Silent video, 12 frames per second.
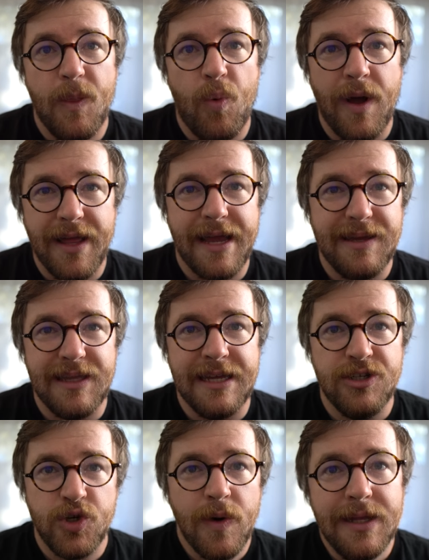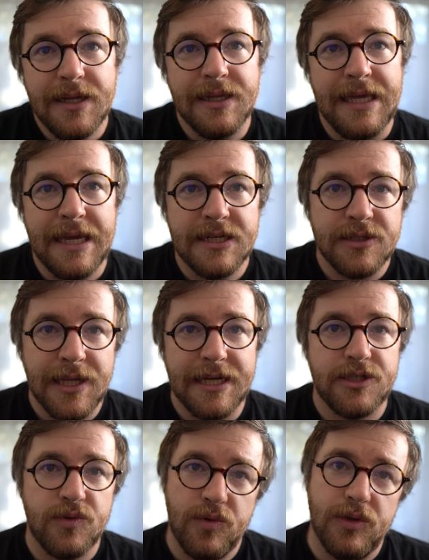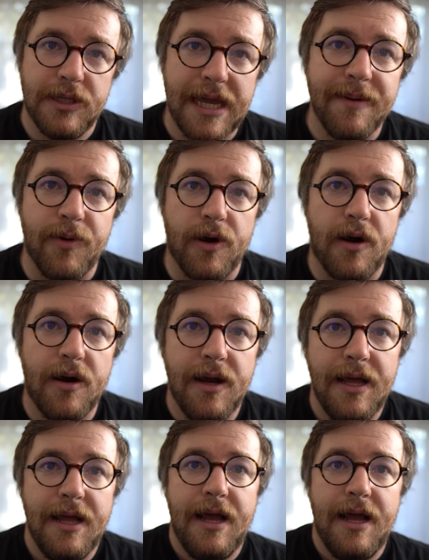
while I enjoyed the intellectual labor,